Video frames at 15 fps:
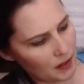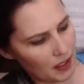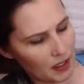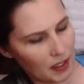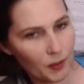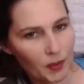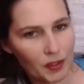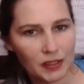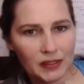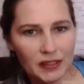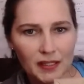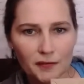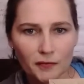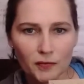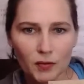And I want to
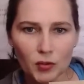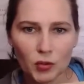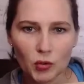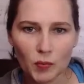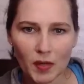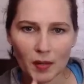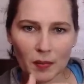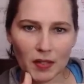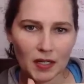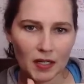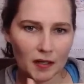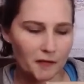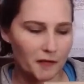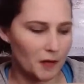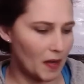leave room up
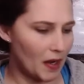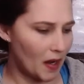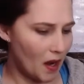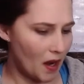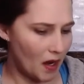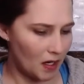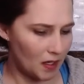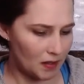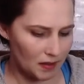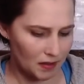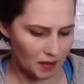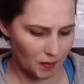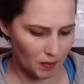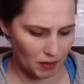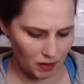here for my eyes
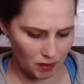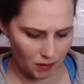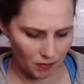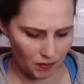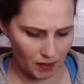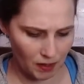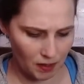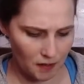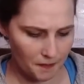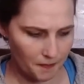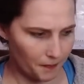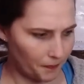that I'm going to do later.